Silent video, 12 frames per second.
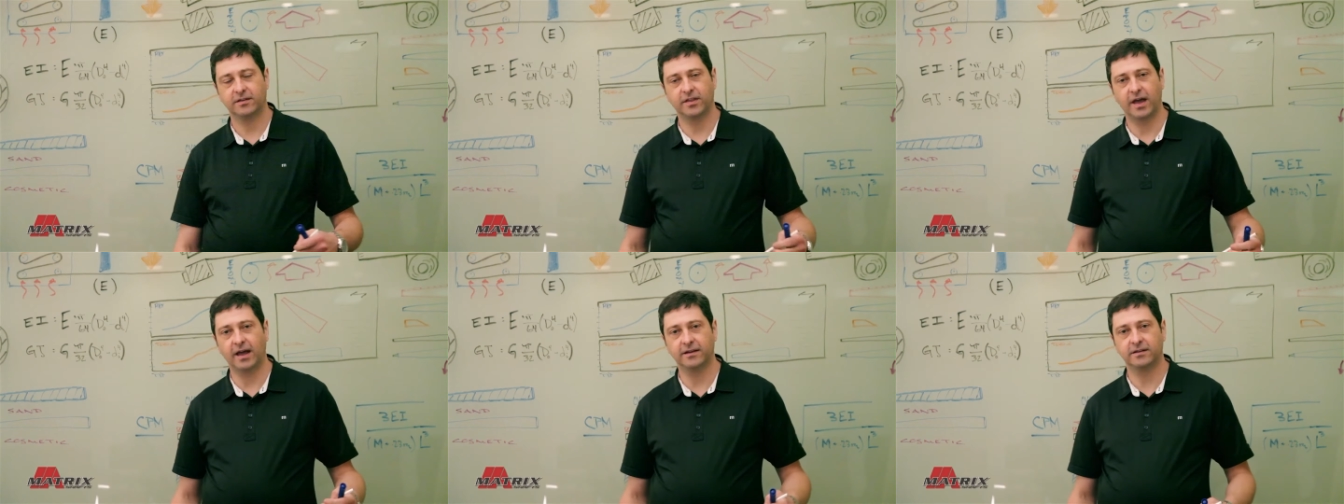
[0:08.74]

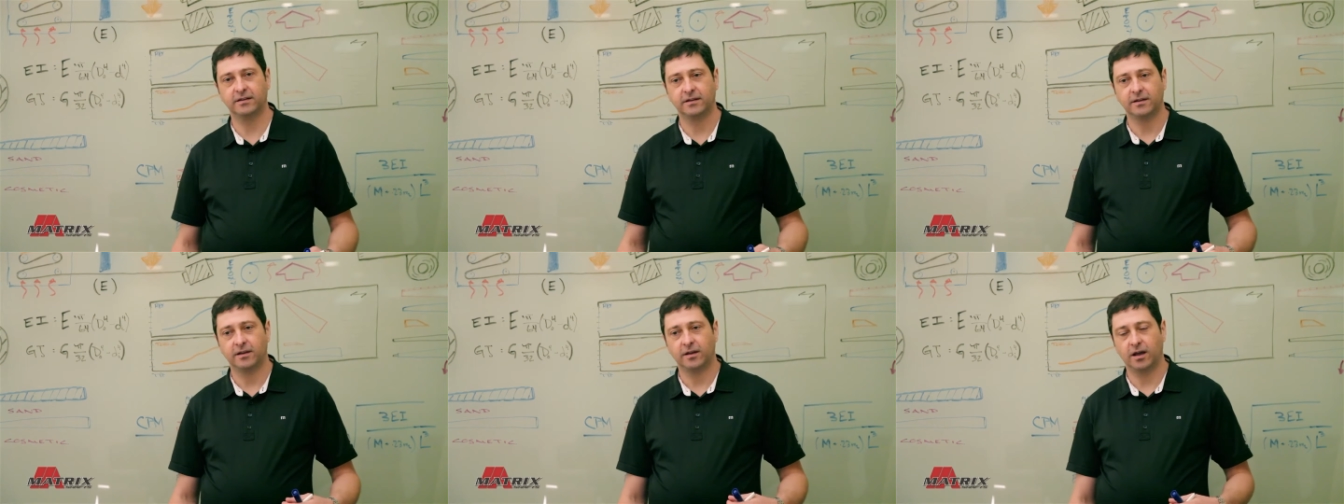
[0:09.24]
that
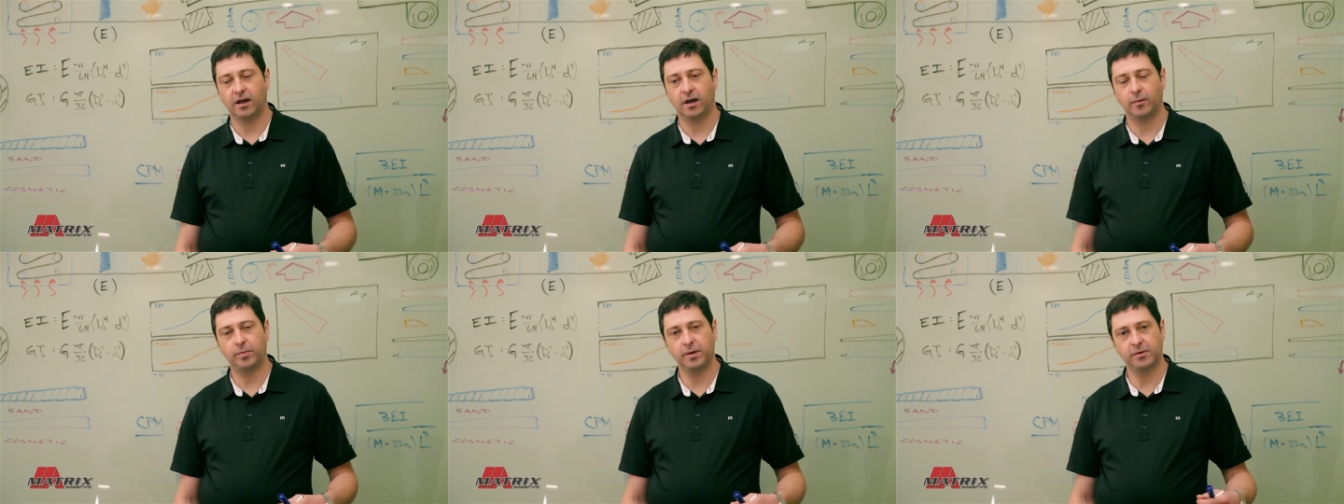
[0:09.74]

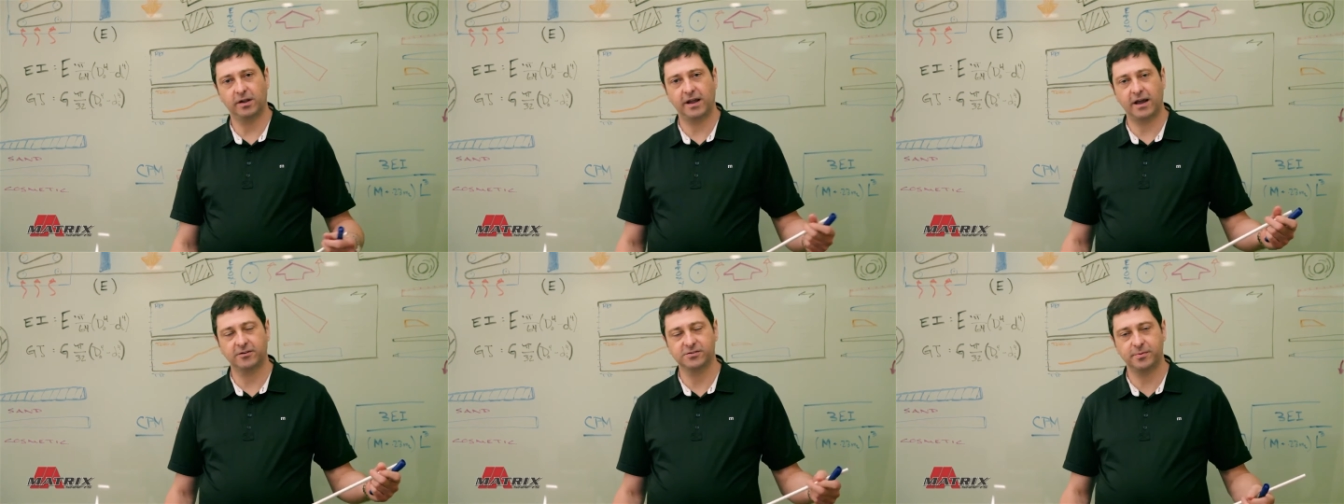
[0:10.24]
people on
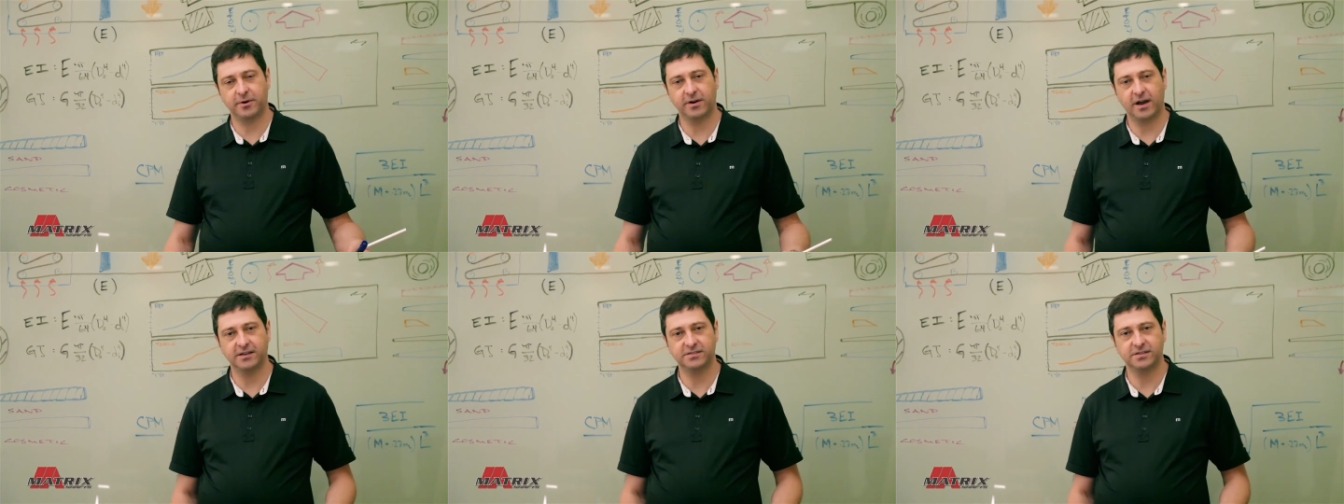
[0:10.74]
Hackers
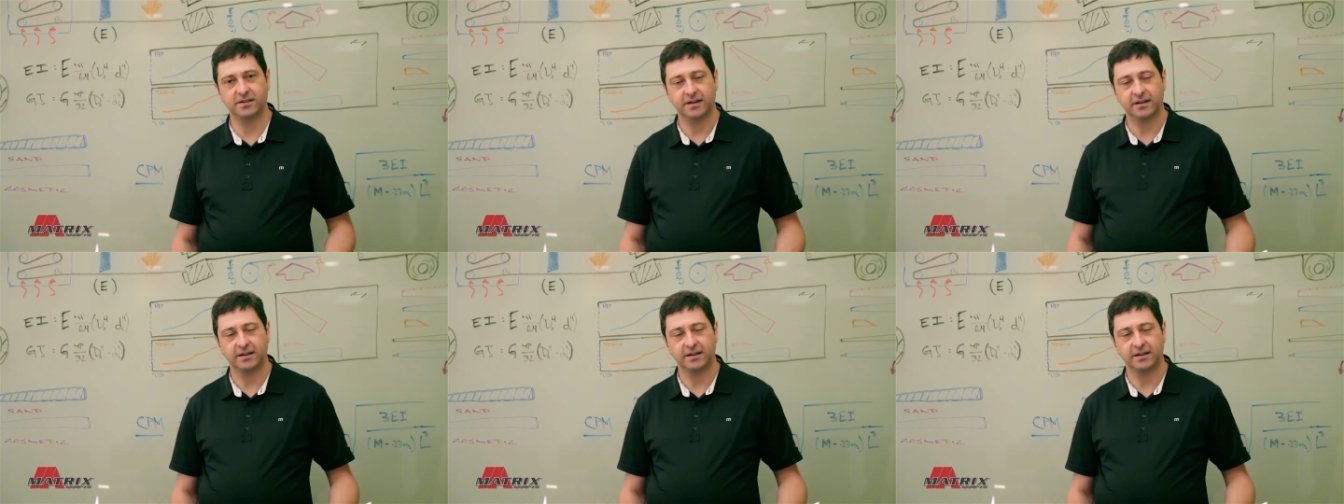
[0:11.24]
Paradise